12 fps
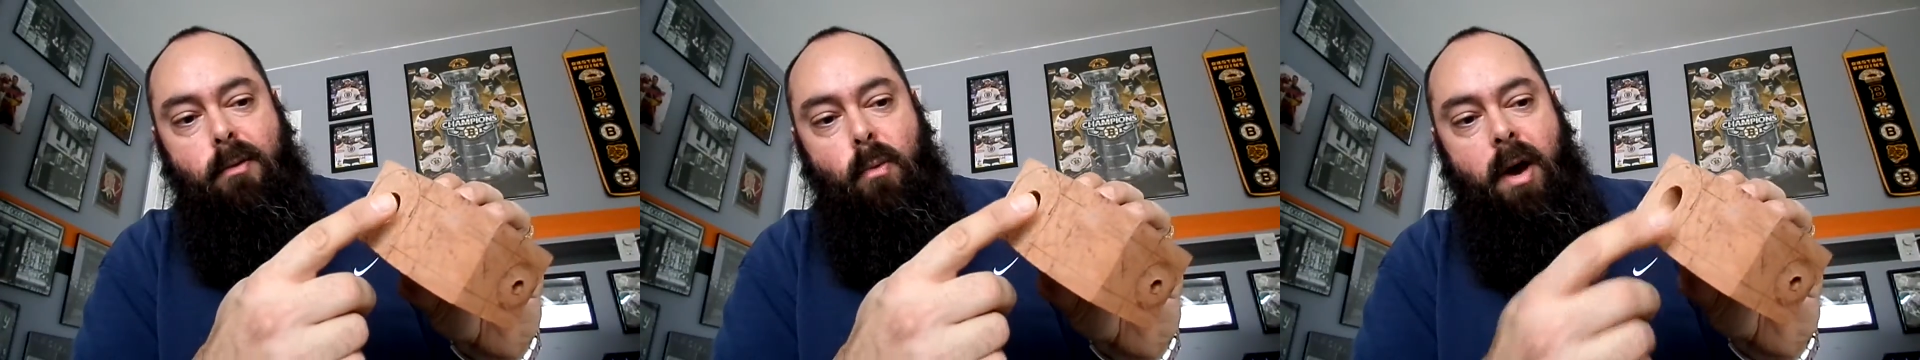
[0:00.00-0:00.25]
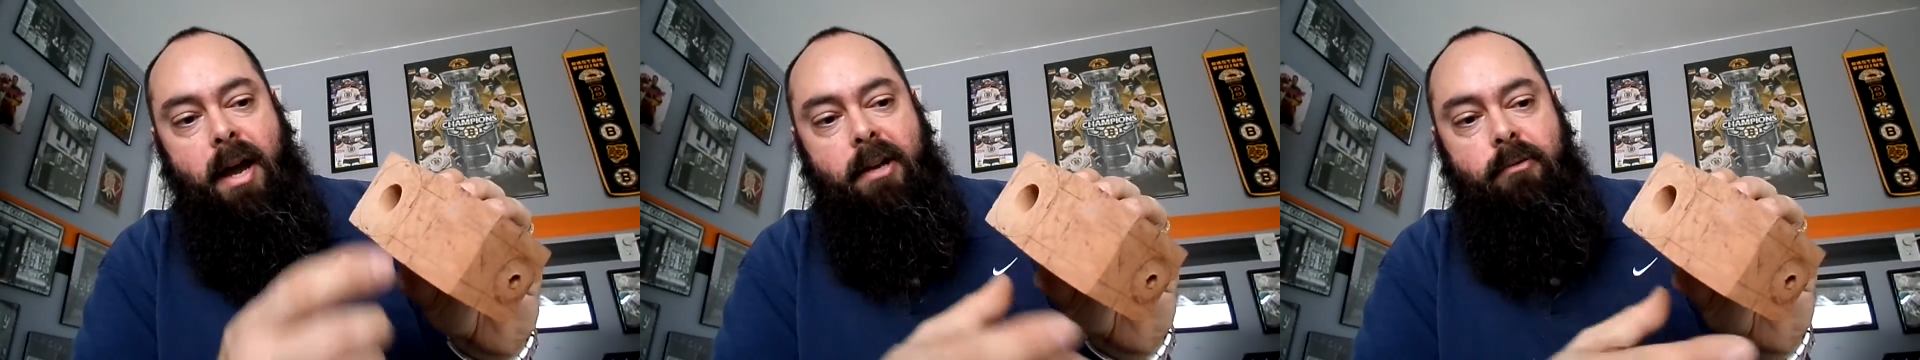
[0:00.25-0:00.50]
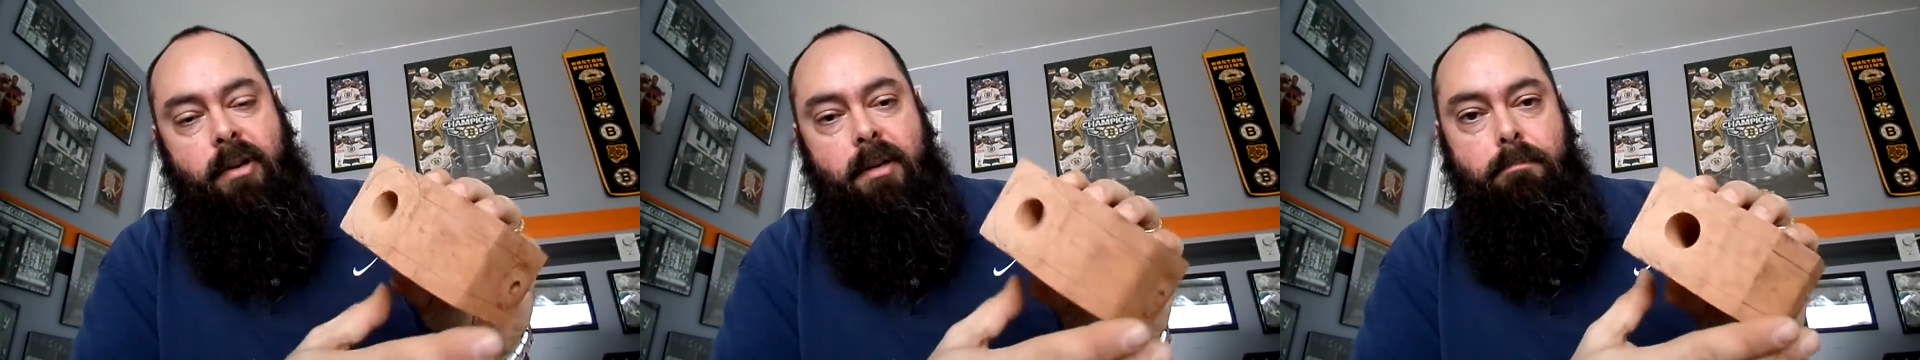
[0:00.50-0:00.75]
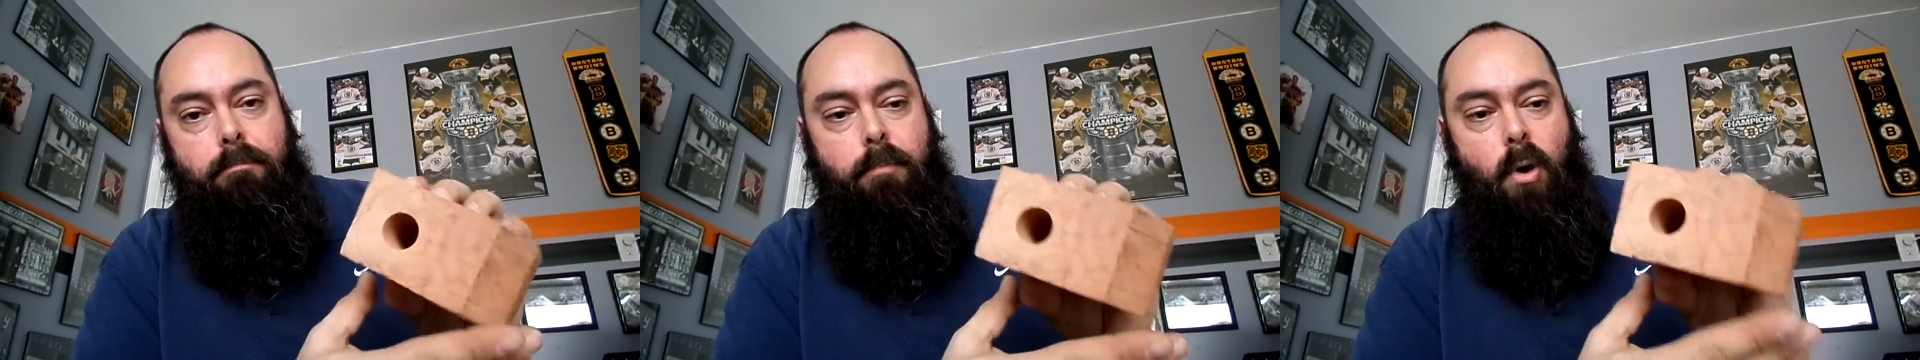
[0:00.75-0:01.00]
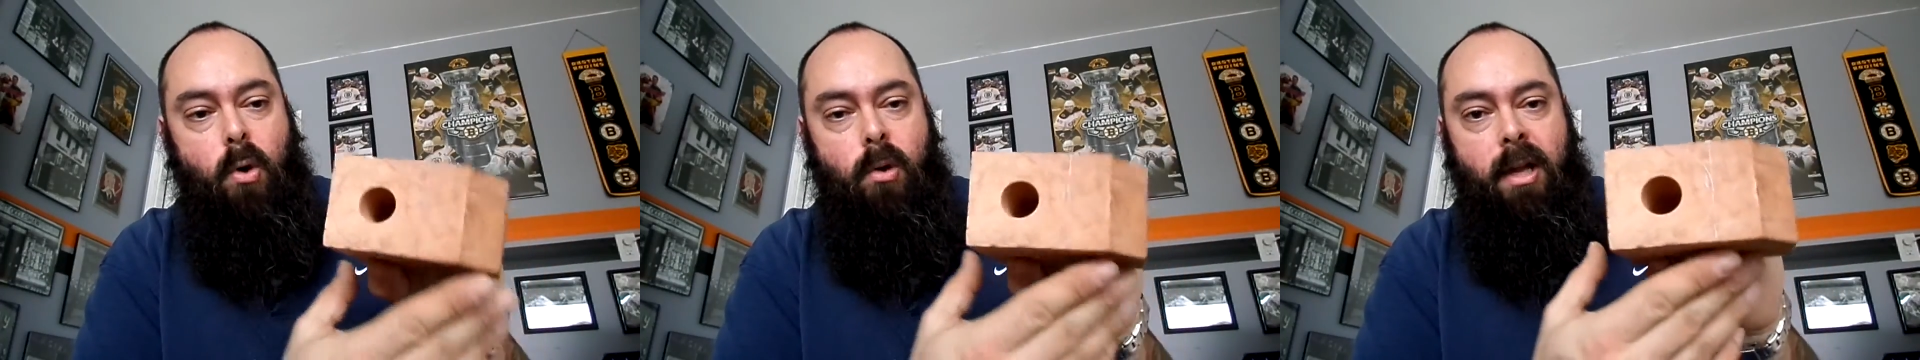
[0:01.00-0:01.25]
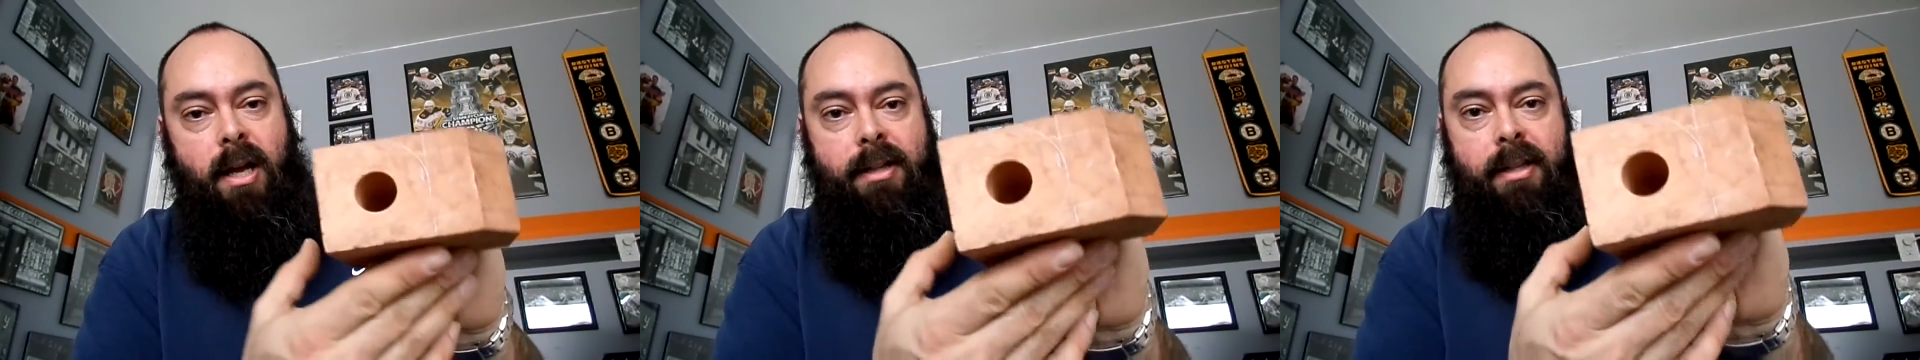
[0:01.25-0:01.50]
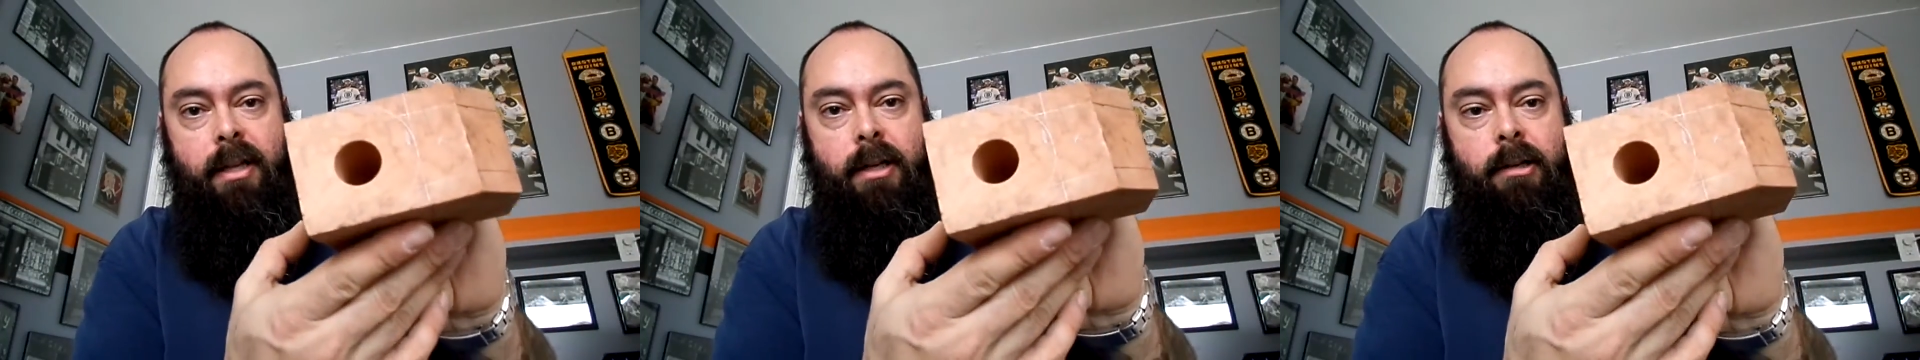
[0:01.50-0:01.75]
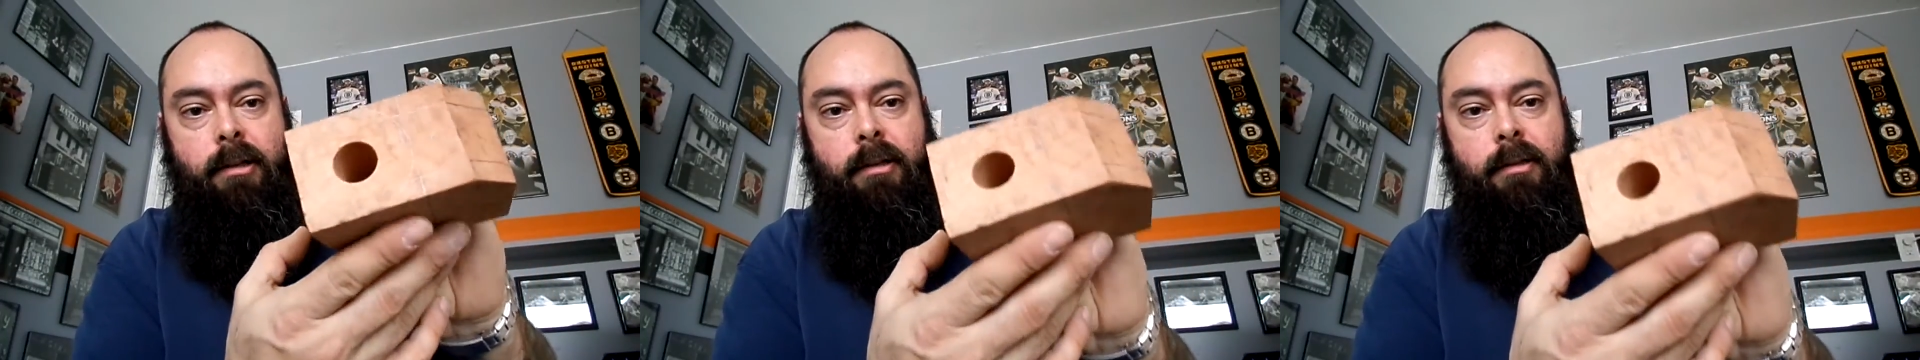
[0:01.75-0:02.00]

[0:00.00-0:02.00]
wide rim bowl on there.